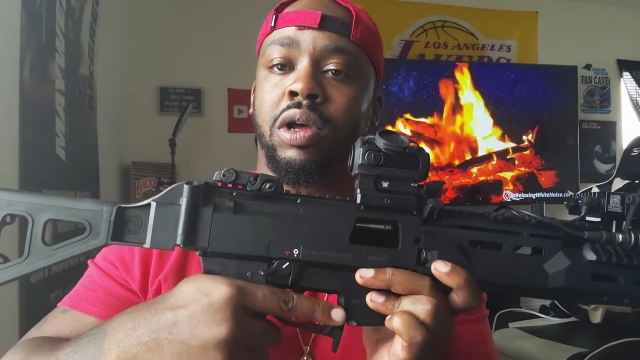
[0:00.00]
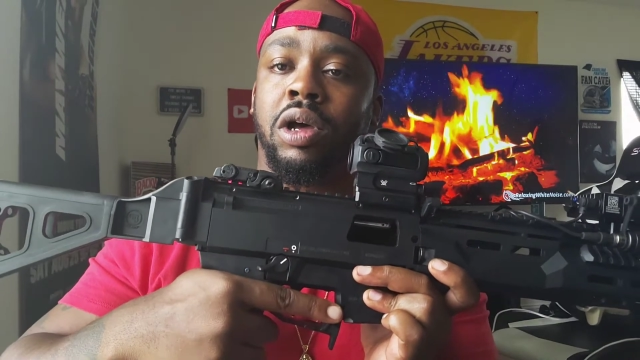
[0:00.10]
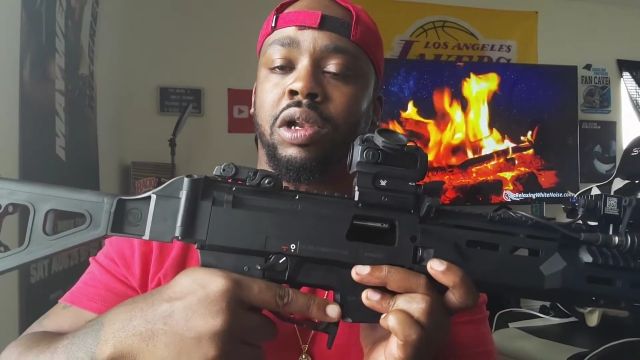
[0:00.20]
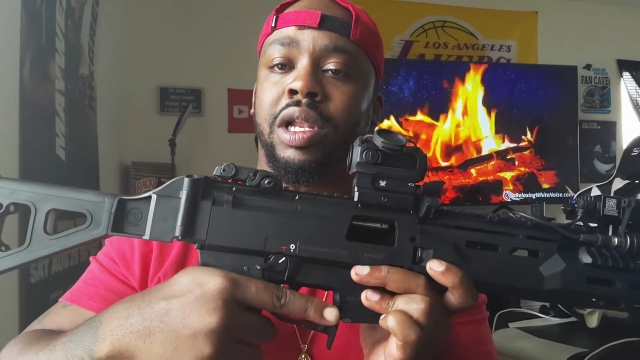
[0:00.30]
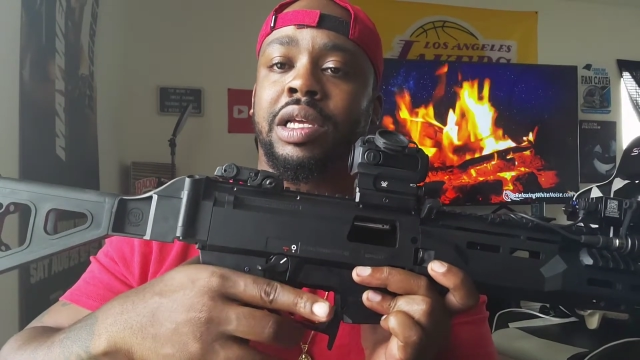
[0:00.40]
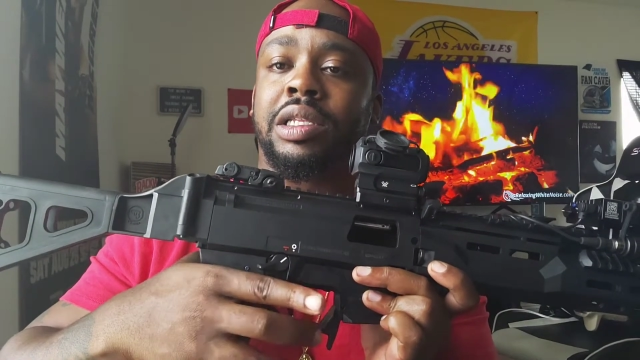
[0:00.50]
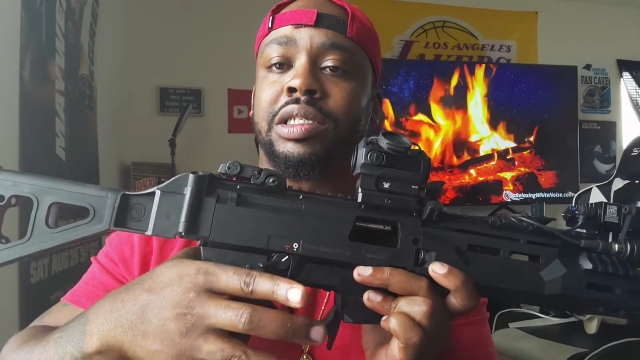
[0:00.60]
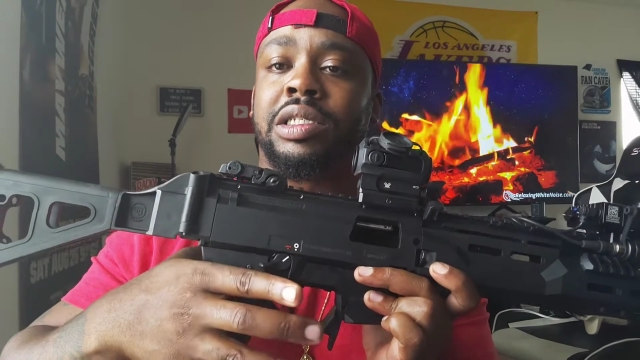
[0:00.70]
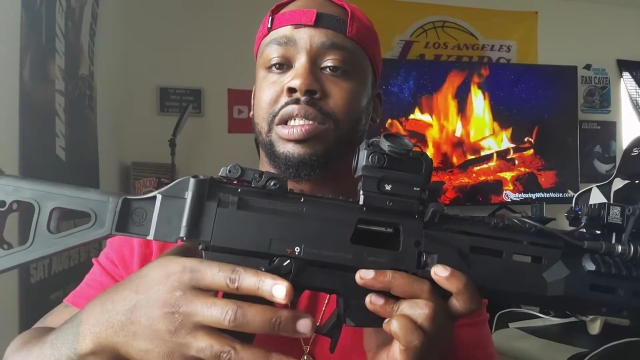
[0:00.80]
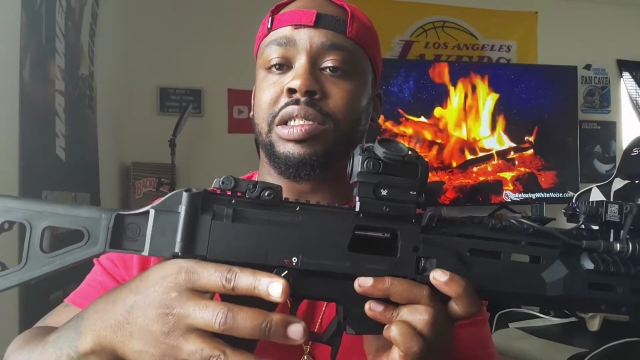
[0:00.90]
Unlike the
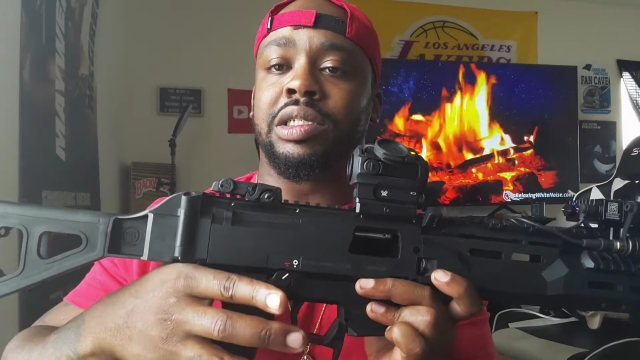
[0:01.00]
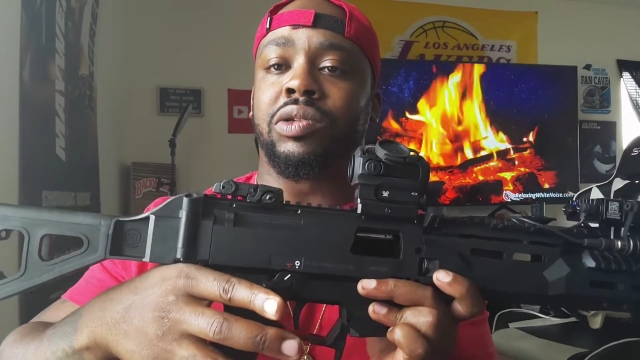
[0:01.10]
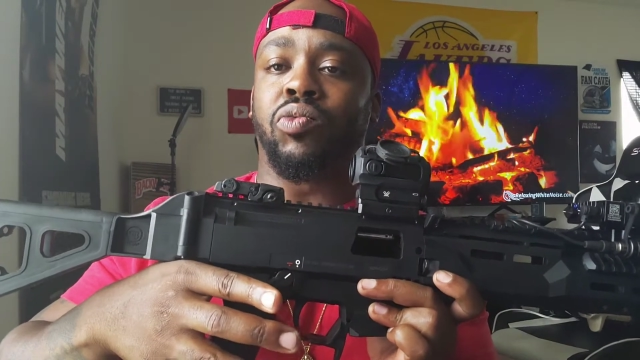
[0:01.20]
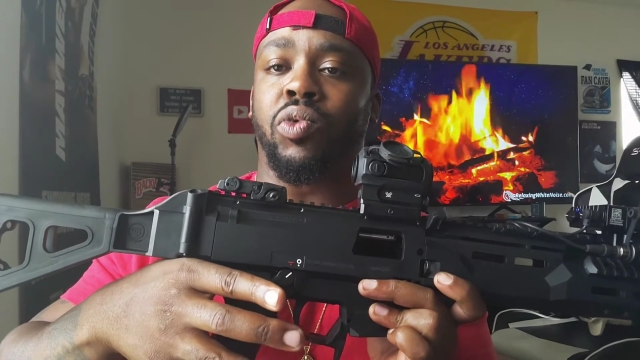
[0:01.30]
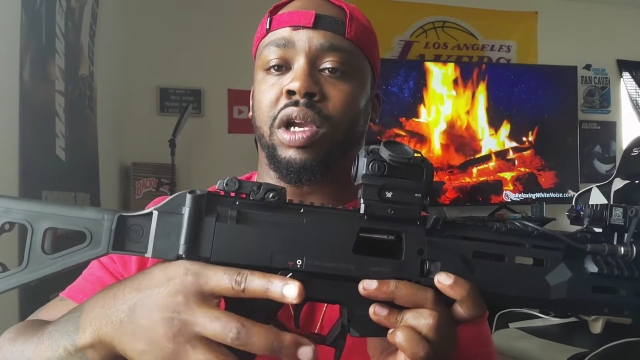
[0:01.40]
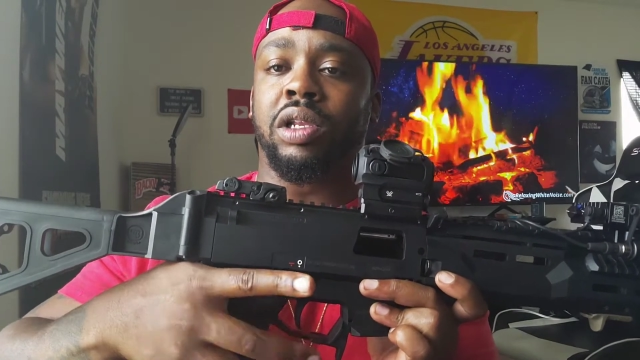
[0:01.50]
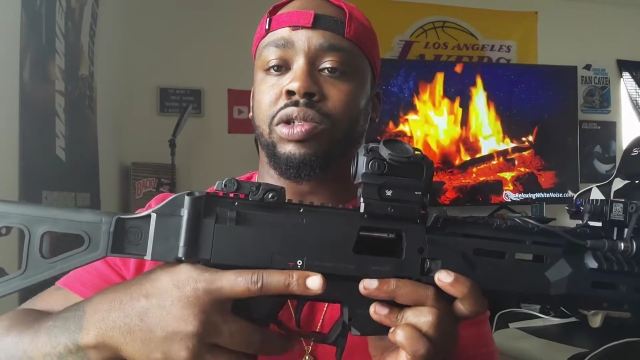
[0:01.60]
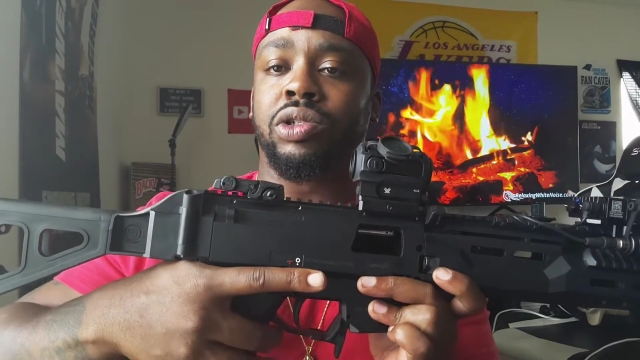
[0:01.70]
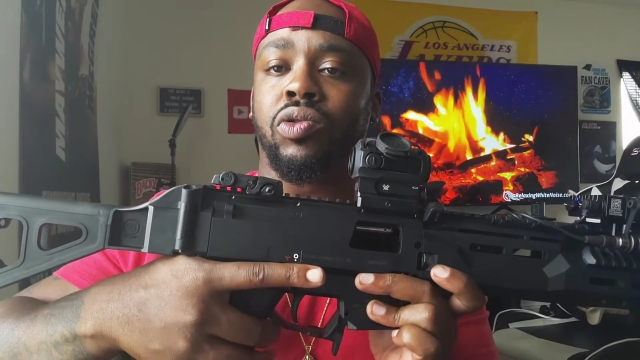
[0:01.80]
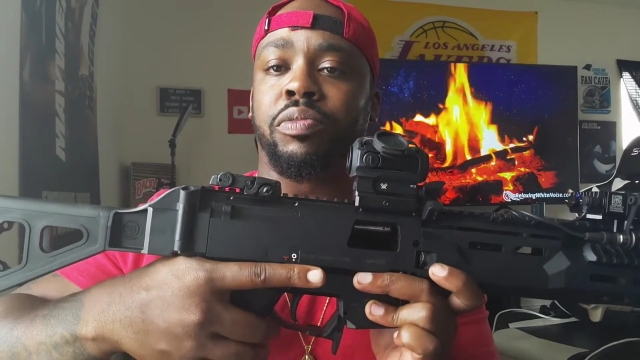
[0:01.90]
CZ regular
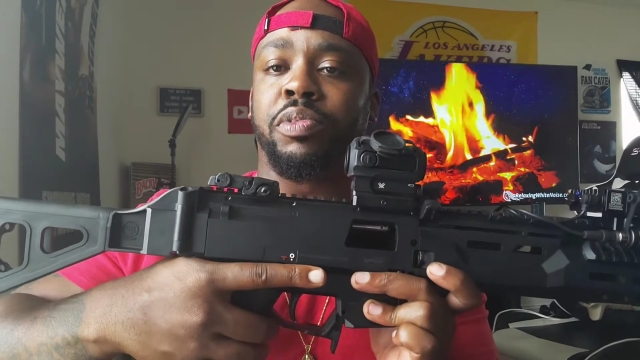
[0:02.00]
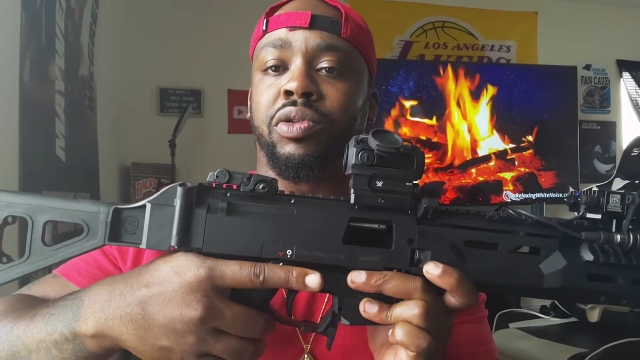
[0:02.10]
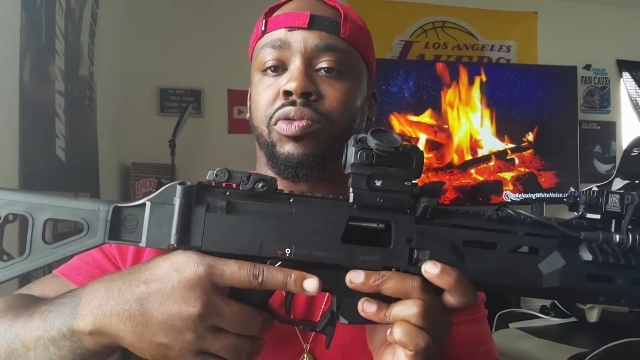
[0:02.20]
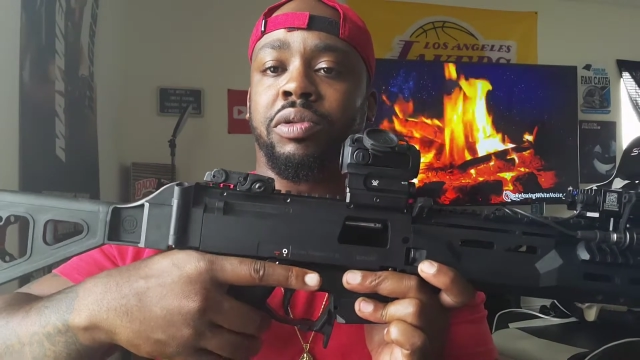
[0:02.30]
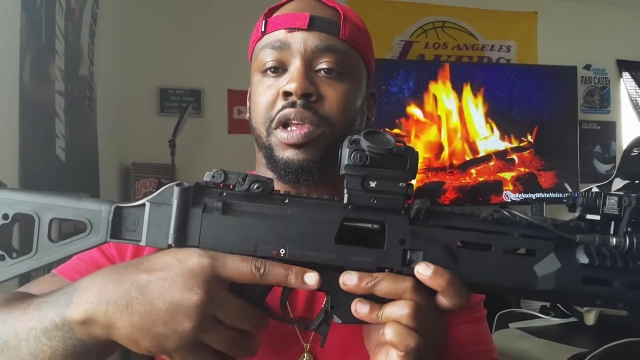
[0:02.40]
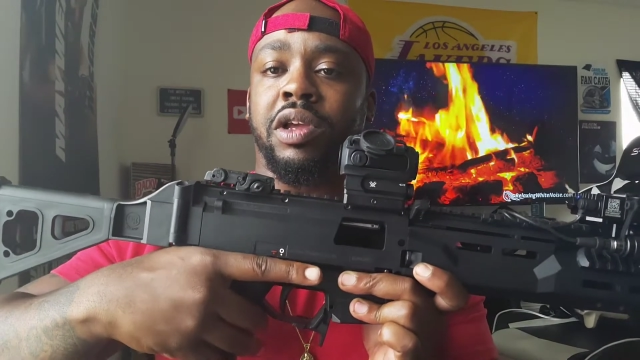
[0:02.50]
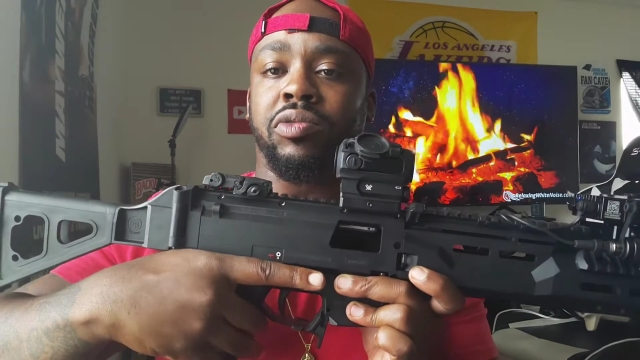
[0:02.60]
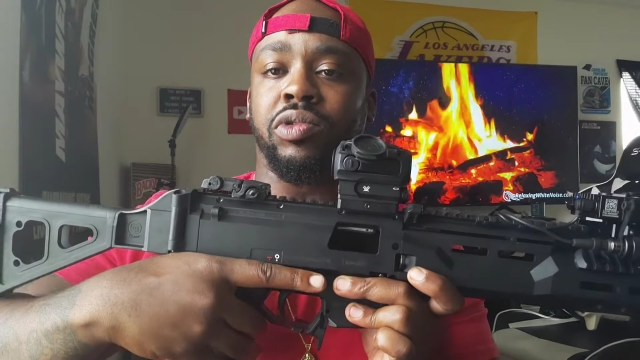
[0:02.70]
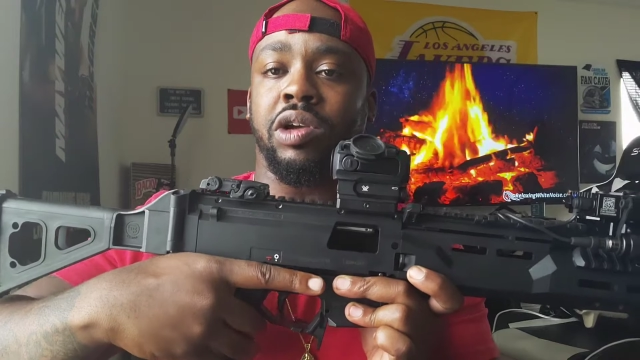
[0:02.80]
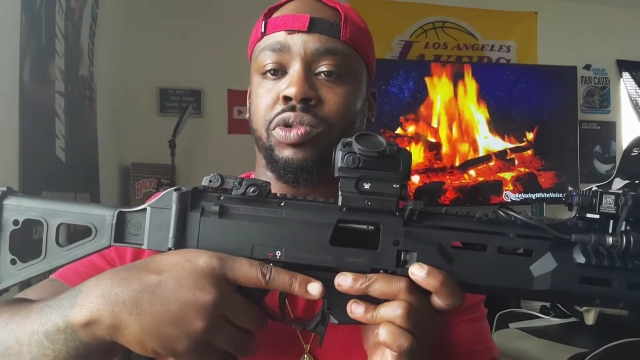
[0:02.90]
Scorpion grip
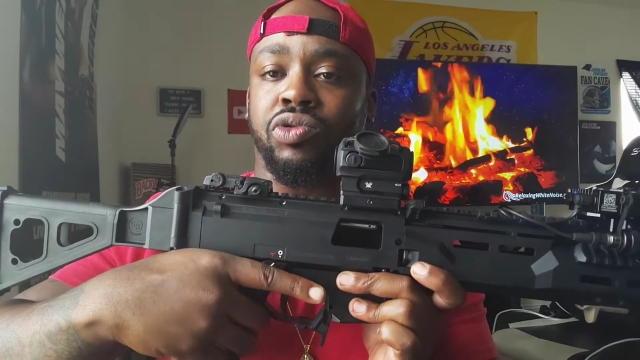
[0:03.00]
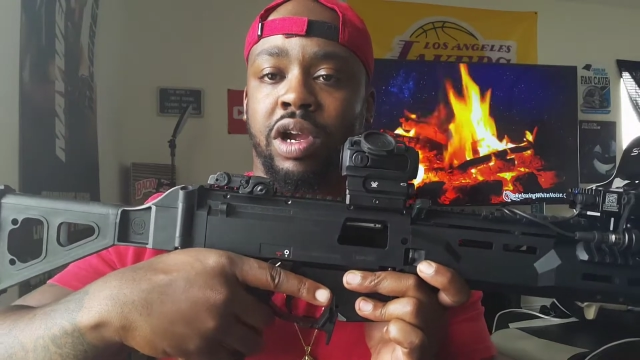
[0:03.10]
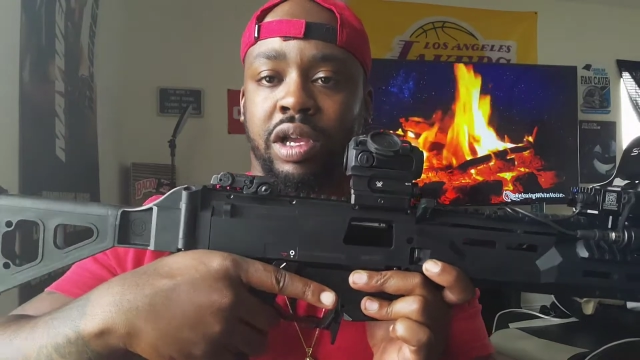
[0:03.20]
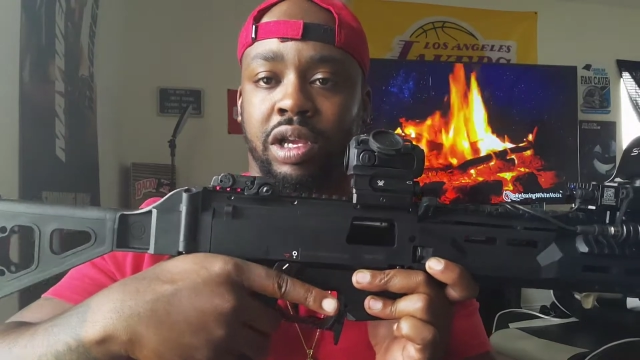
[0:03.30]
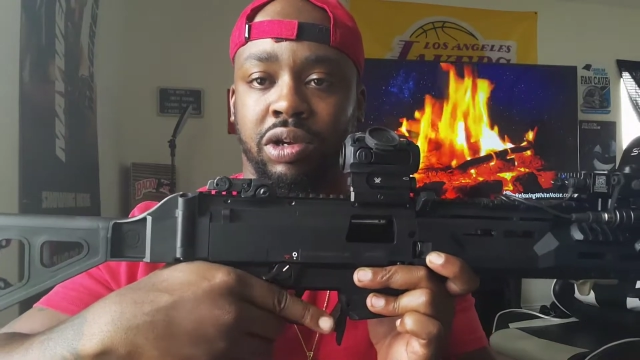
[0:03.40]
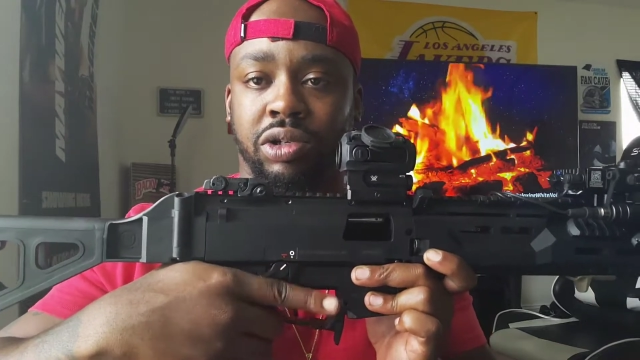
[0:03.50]
that was right here,